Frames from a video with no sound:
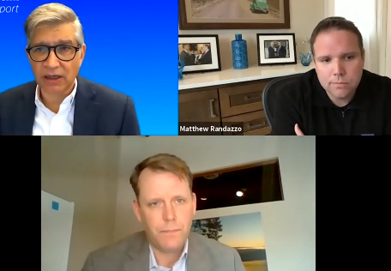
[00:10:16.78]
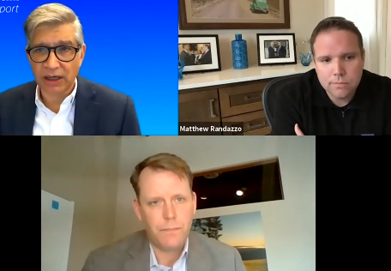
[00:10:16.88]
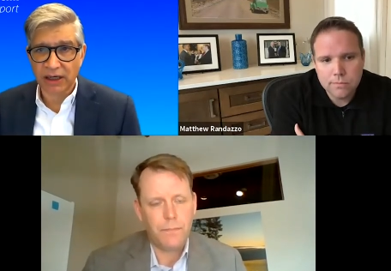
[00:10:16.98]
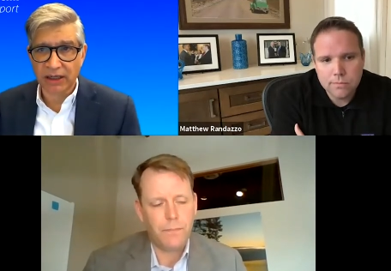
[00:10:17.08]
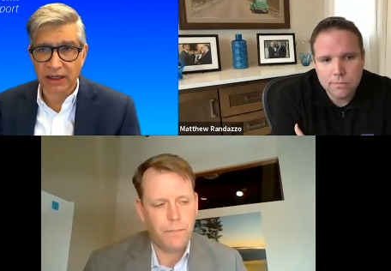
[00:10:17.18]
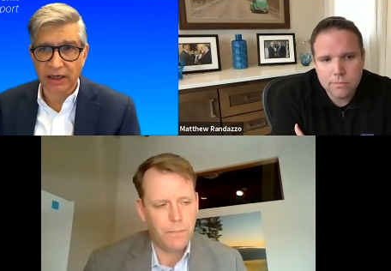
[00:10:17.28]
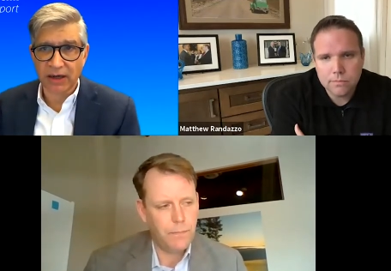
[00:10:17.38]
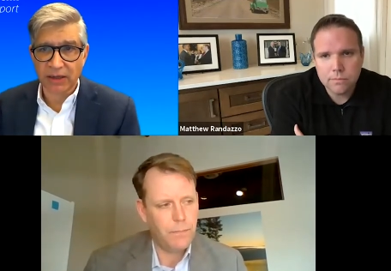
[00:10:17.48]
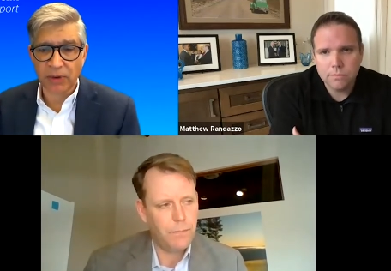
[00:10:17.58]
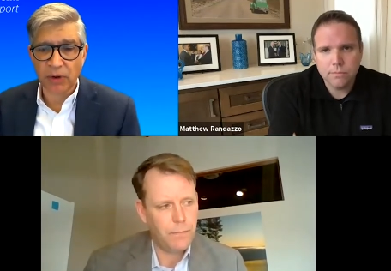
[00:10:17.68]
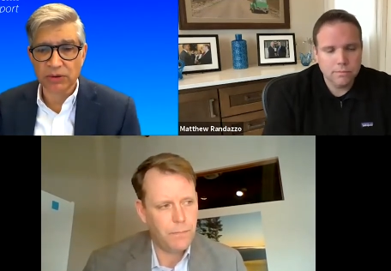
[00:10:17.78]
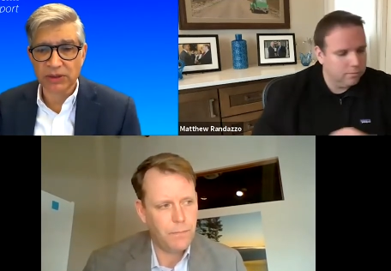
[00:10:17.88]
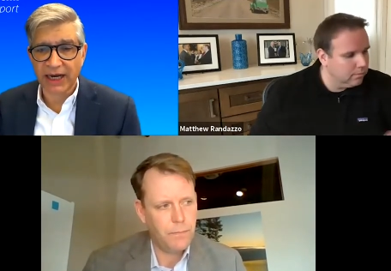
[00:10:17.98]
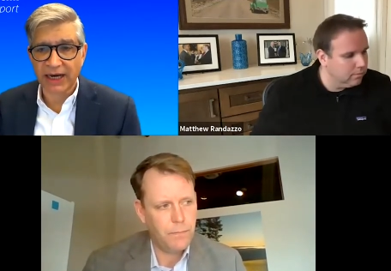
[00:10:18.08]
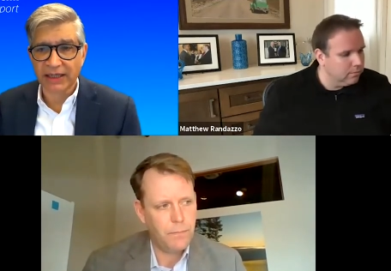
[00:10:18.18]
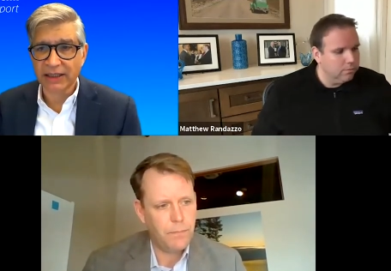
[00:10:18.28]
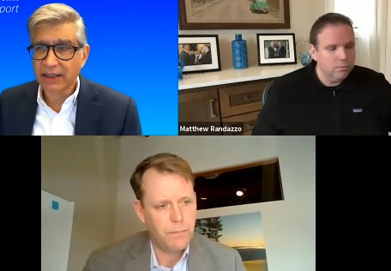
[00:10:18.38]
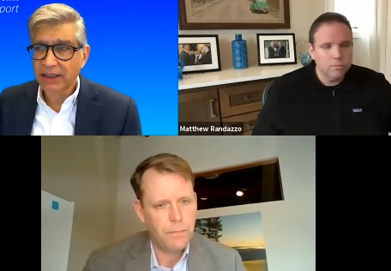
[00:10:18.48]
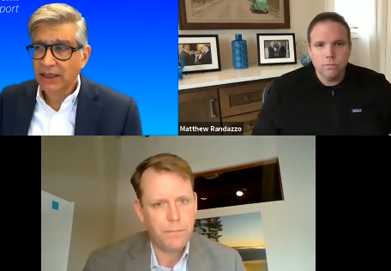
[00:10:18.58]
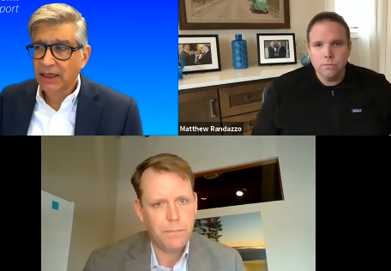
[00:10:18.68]
Speaker 1: data
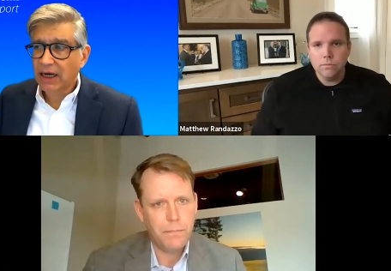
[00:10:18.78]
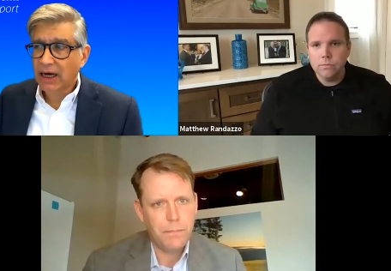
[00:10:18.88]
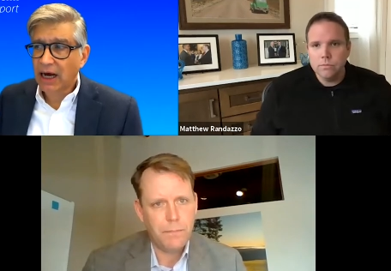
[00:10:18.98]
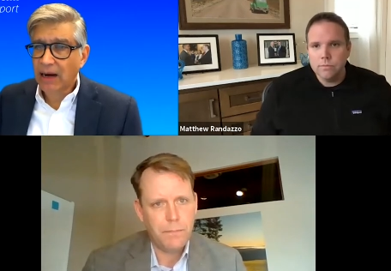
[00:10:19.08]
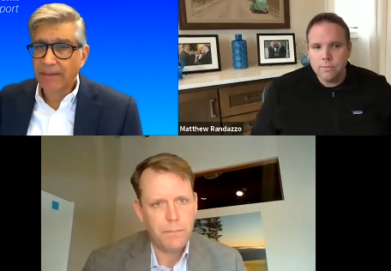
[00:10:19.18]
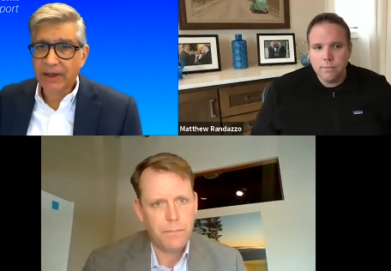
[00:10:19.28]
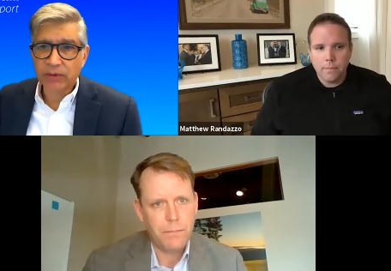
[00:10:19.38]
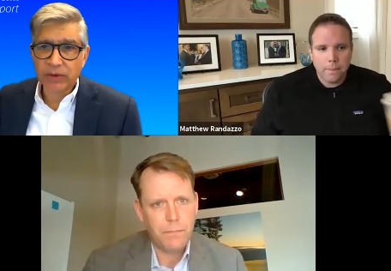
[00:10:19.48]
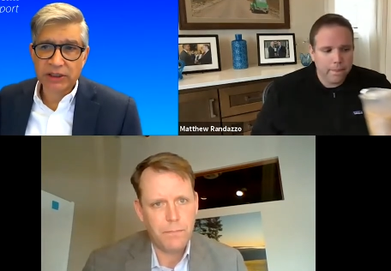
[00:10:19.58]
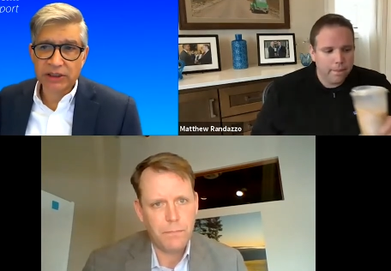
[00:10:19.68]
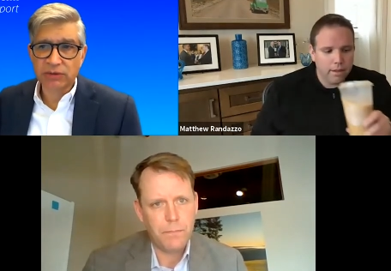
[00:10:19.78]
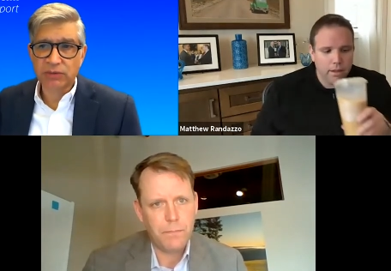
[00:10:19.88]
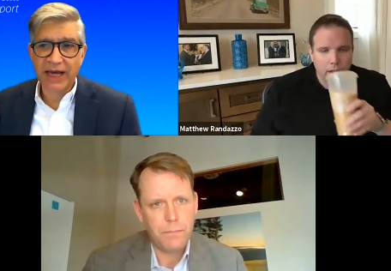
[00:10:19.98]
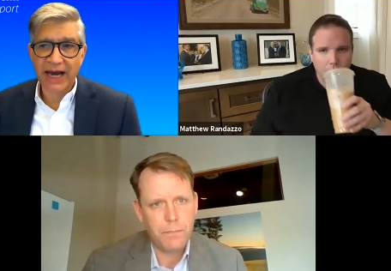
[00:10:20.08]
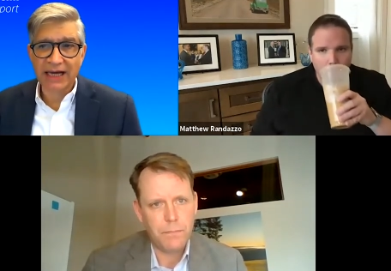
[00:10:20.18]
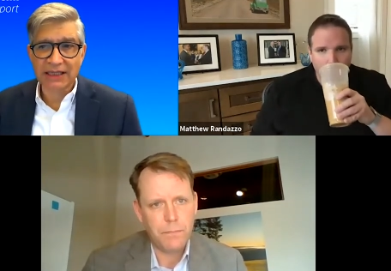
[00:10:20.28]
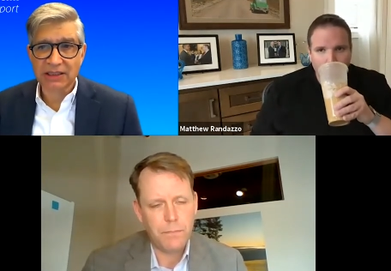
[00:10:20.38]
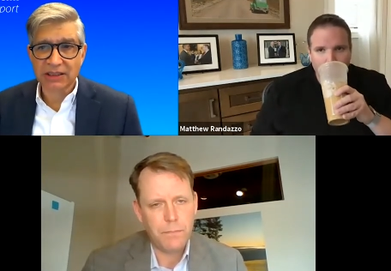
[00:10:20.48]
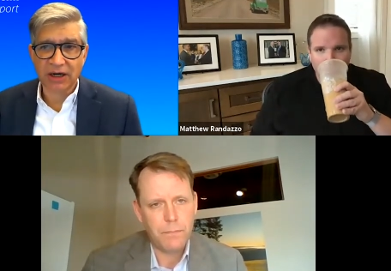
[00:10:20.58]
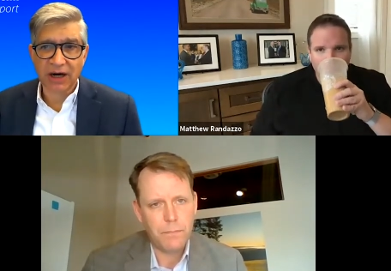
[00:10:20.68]
in which we
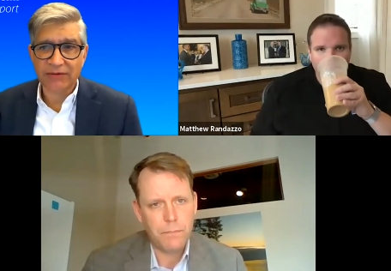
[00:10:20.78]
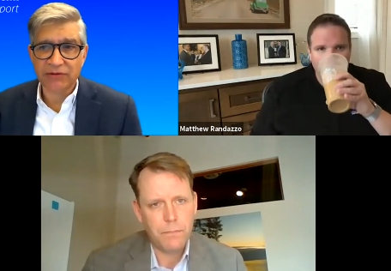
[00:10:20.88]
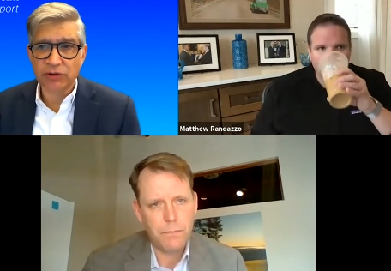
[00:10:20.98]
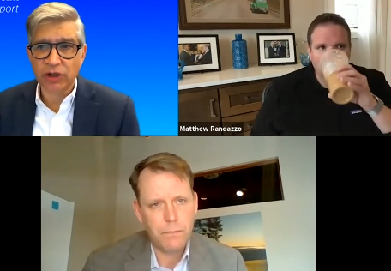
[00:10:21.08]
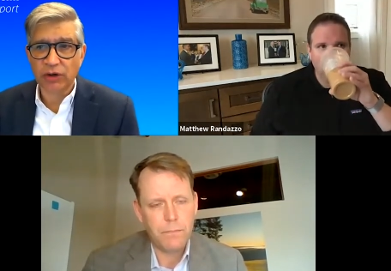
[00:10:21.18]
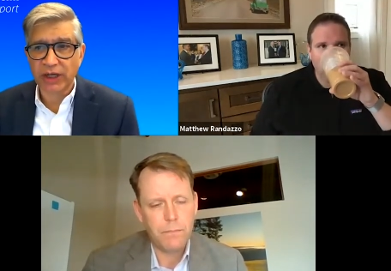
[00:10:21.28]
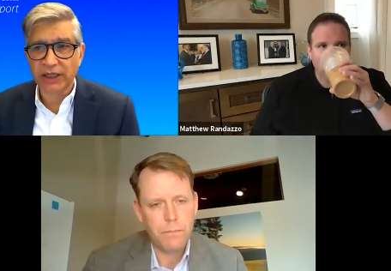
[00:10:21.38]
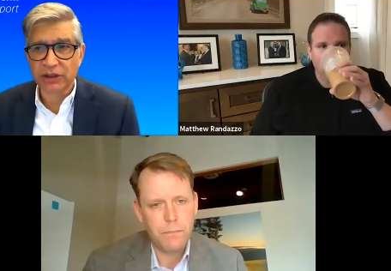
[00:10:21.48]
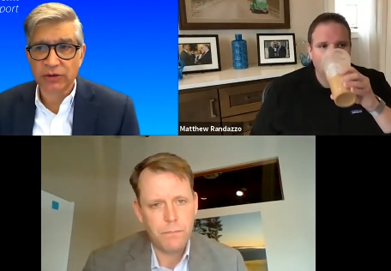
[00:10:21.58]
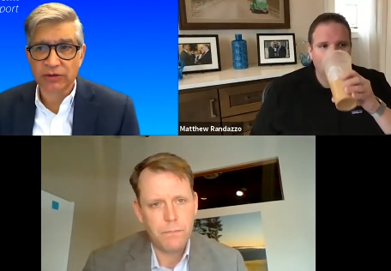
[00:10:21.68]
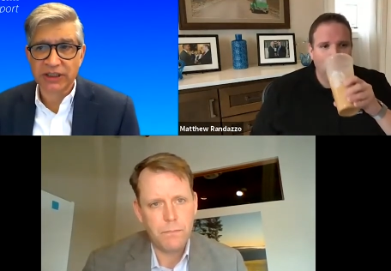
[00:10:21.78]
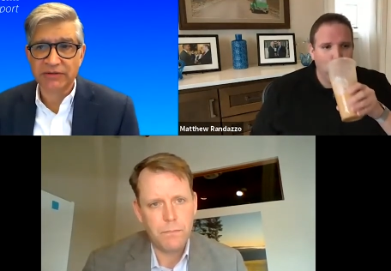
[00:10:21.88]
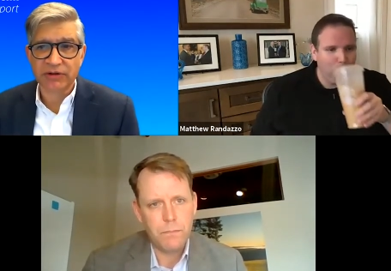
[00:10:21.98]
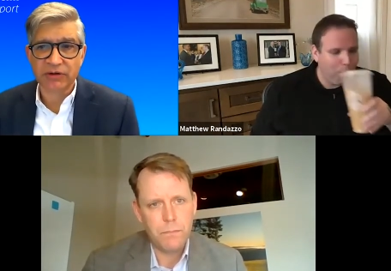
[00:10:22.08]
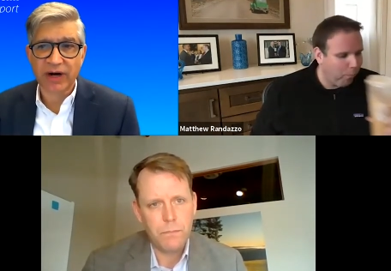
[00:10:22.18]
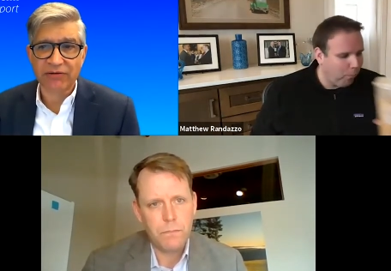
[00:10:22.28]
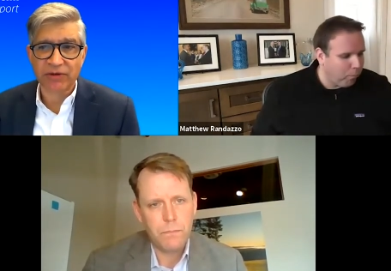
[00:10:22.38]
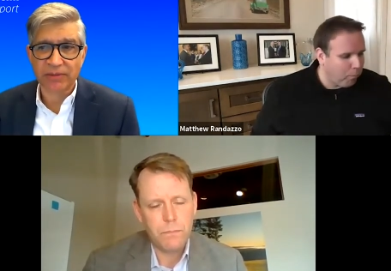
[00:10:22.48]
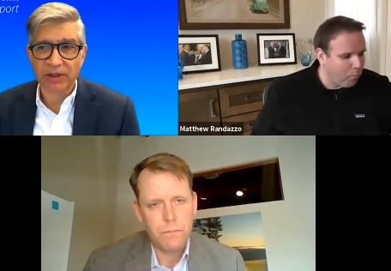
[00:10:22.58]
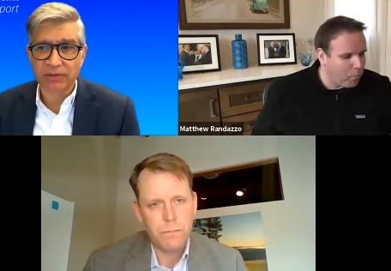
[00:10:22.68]
asked, have you donated to or received a grant
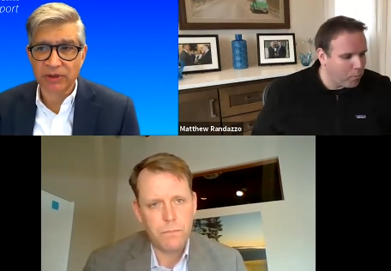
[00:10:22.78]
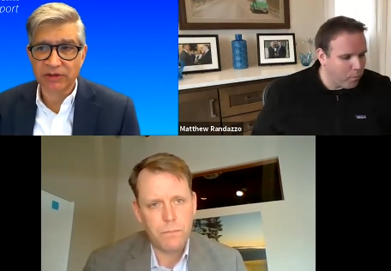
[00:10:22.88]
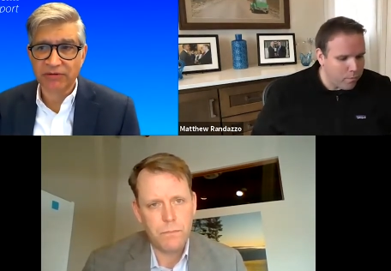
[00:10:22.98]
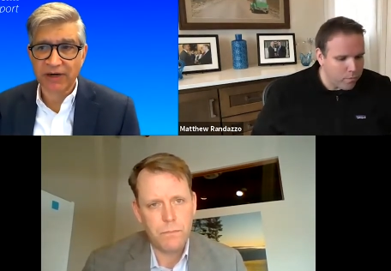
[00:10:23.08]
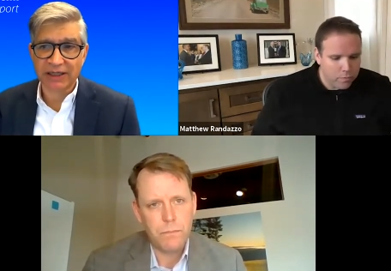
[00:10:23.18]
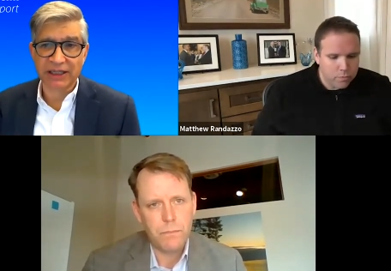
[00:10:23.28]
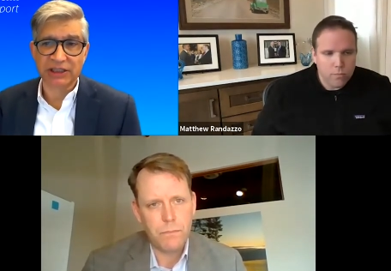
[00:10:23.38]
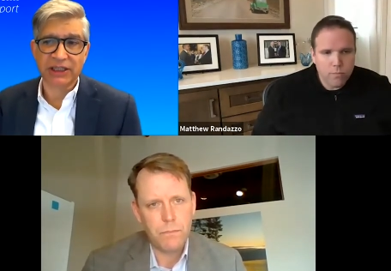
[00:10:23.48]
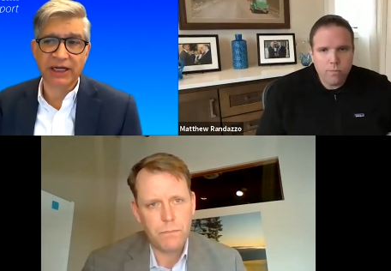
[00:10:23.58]
from a community foundation?